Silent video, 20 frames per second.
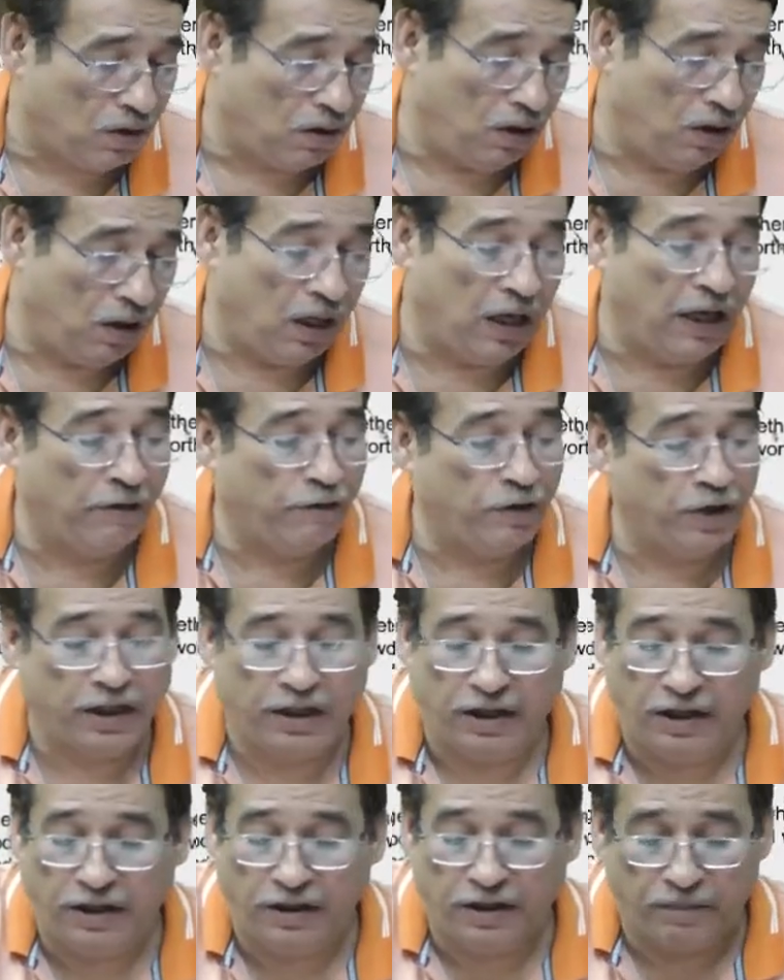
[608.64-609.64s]
I would
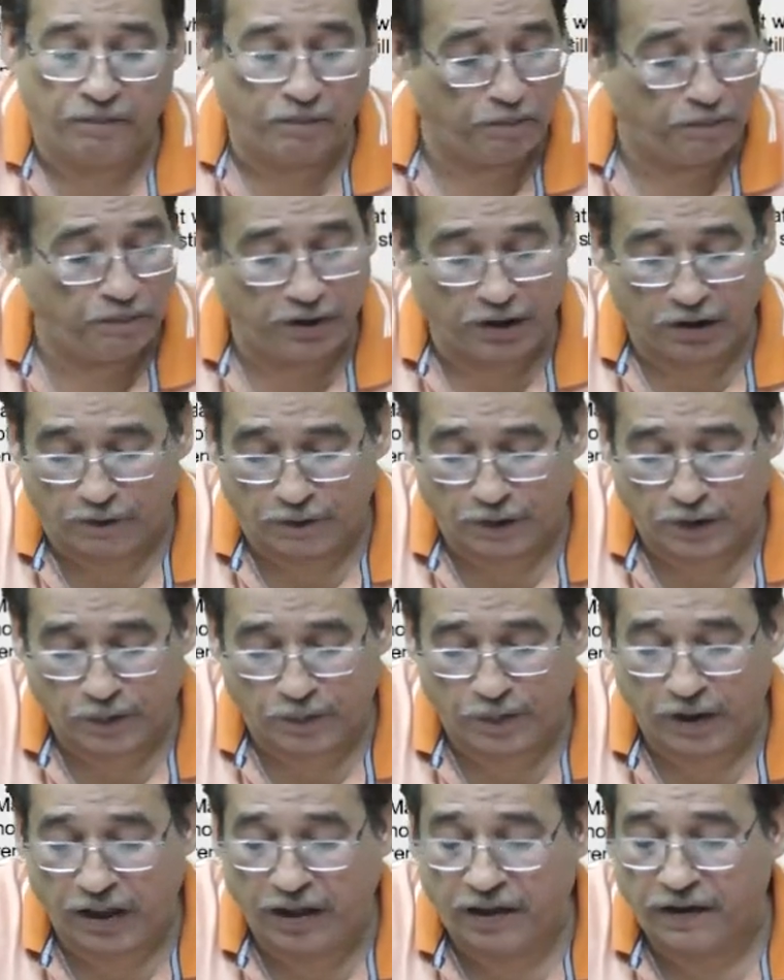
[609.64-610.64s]
need a bit of
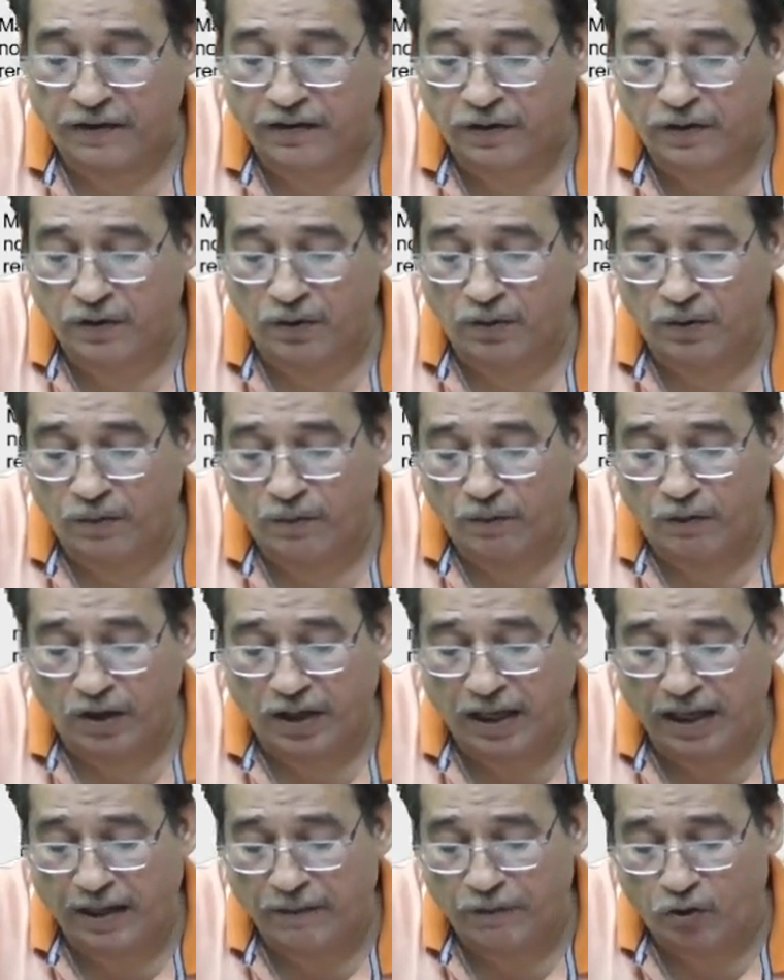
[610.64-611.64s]
space. So what
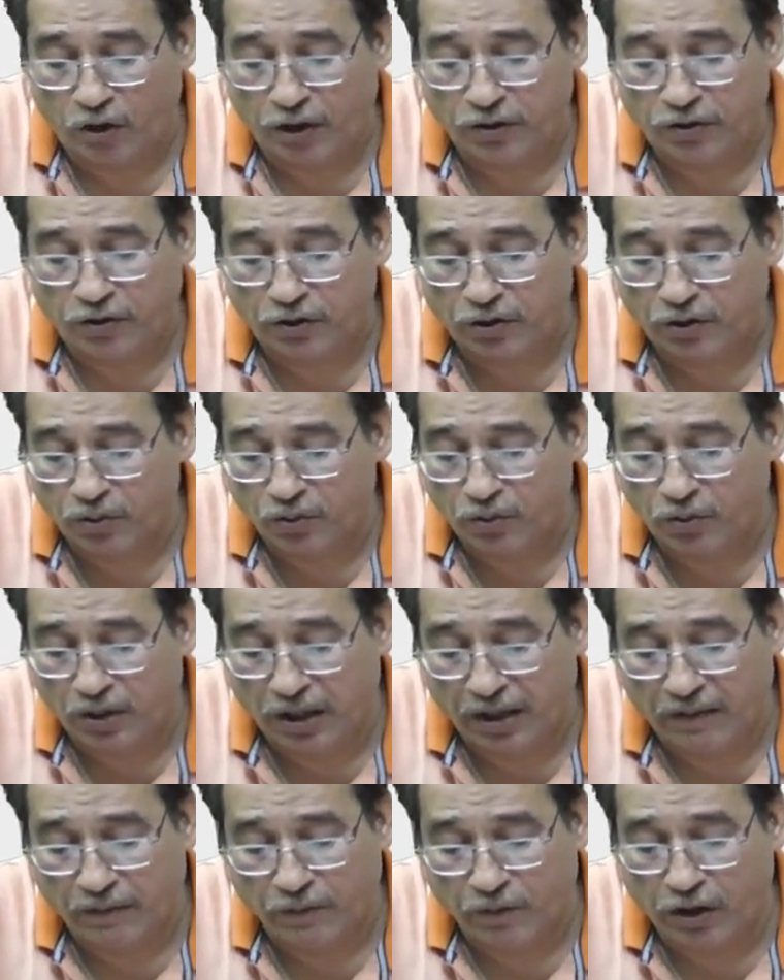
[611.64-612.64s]
I'm going to do,
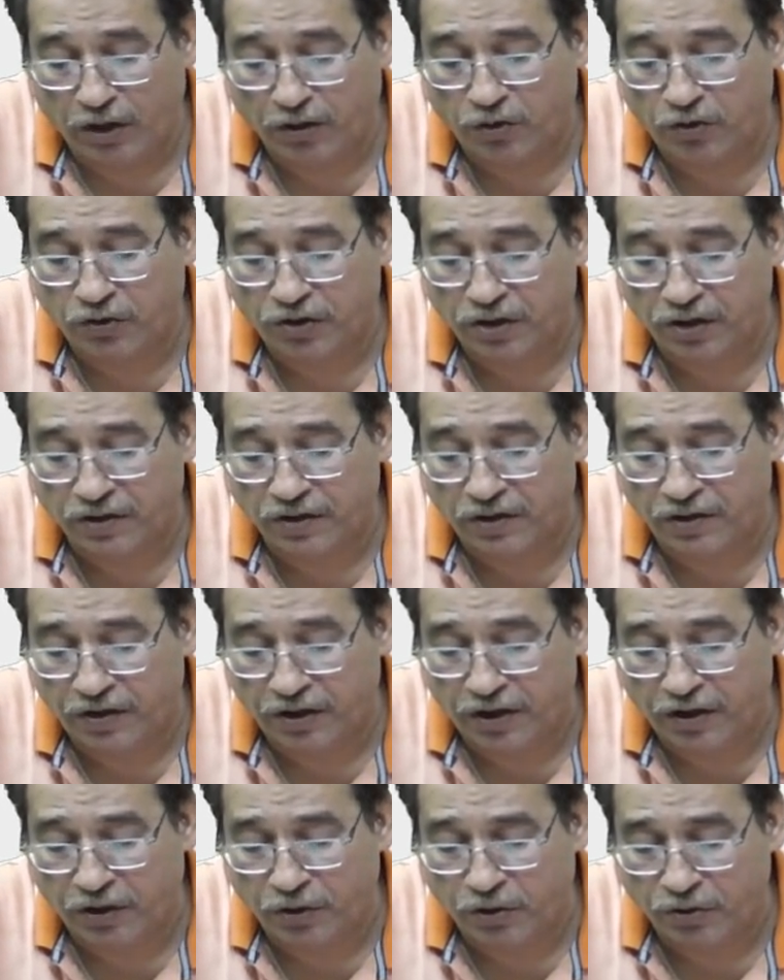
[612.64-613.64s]
I'm going to just
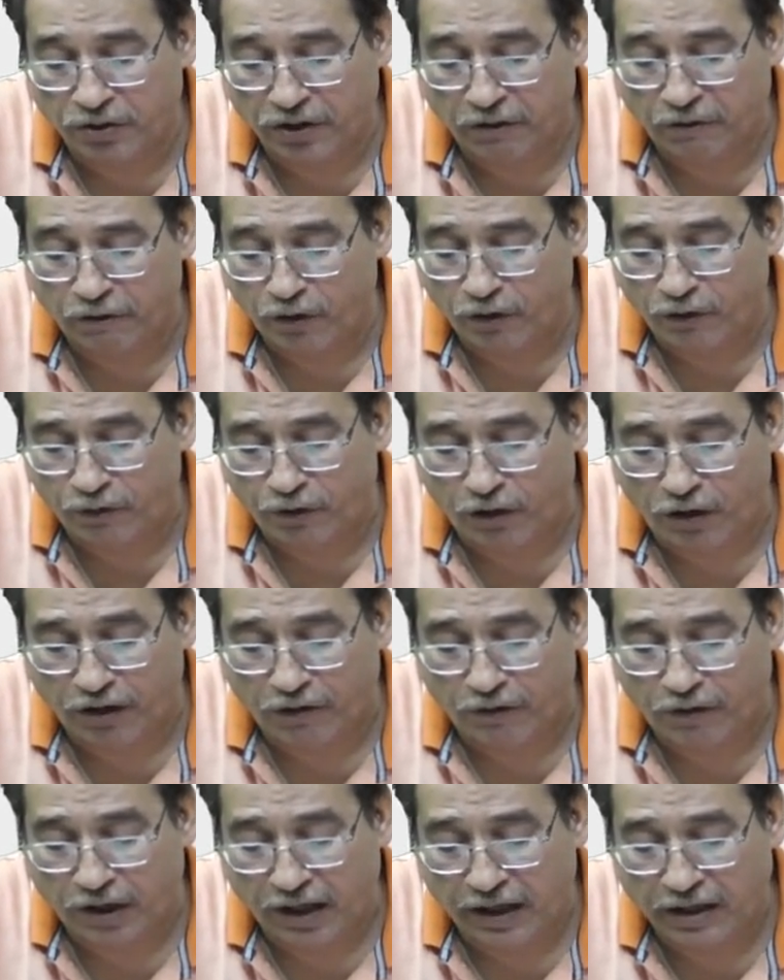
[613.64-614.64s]
reduce the view for a
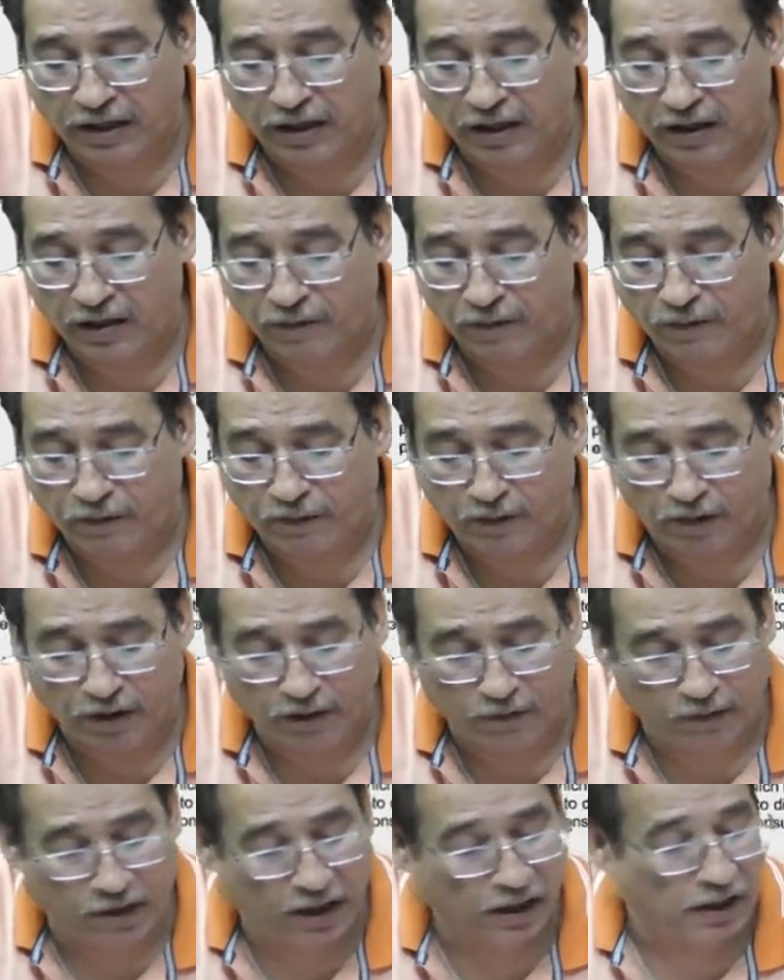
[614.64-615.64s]
while.
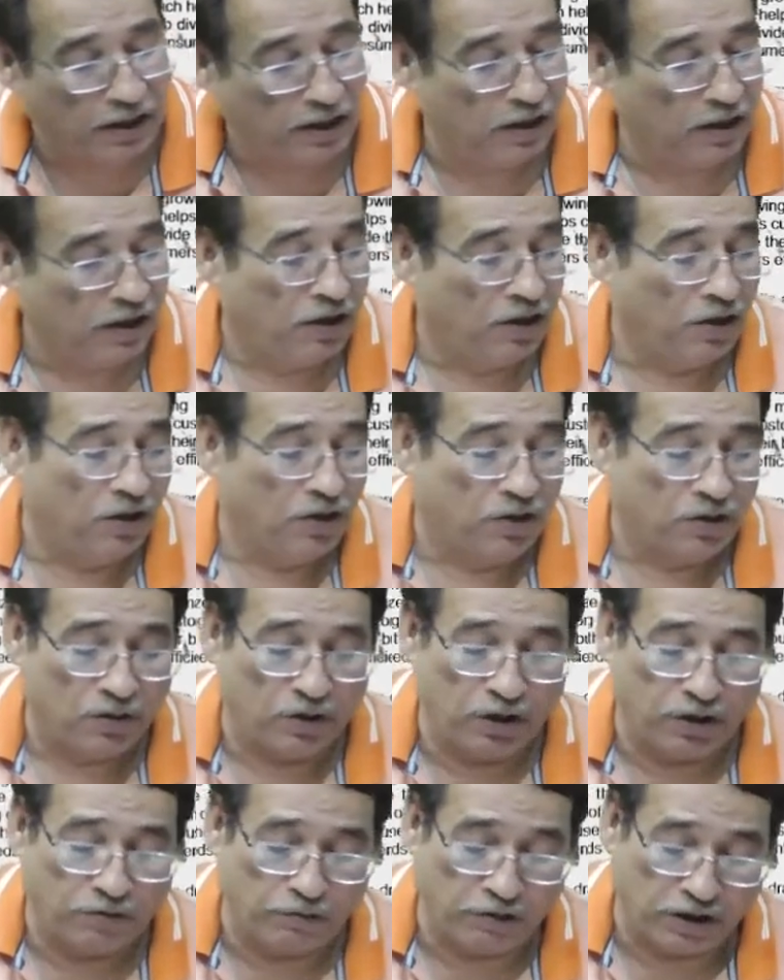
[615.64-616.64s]
So
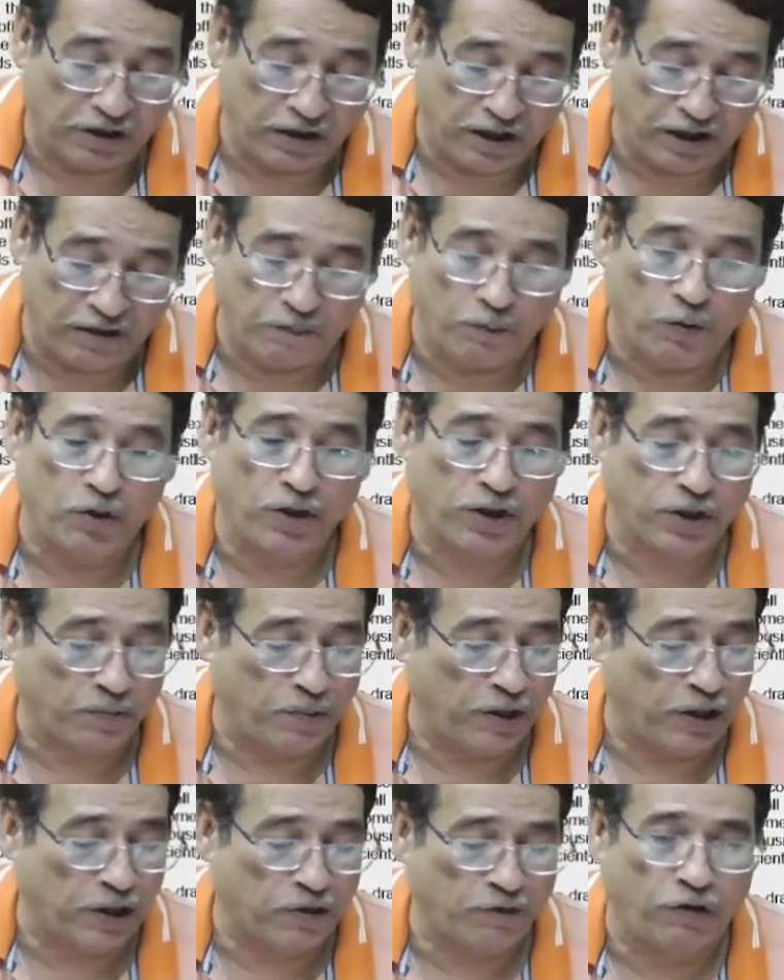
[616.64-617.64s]
it will create more
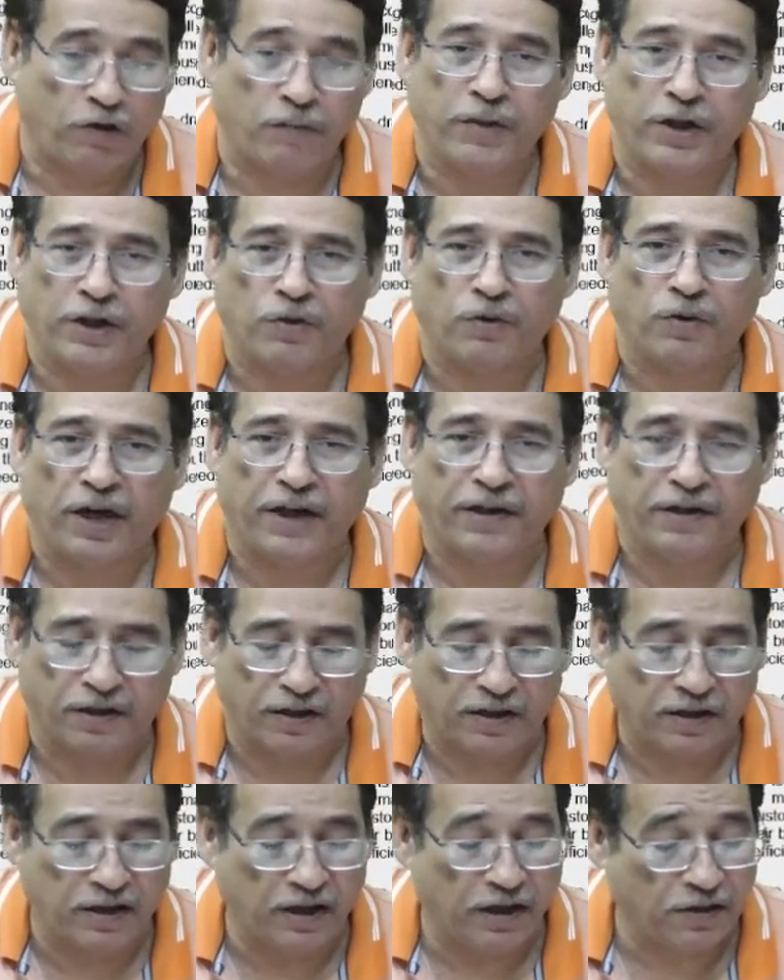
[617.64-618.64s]
space for me to write,
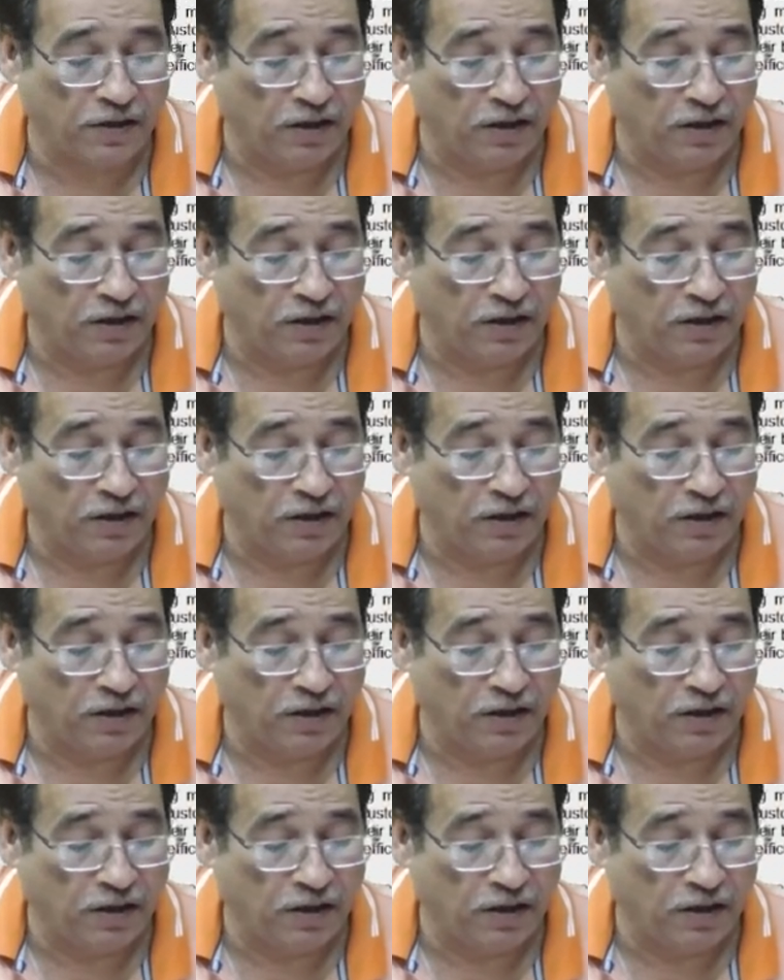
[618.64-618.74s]
correct?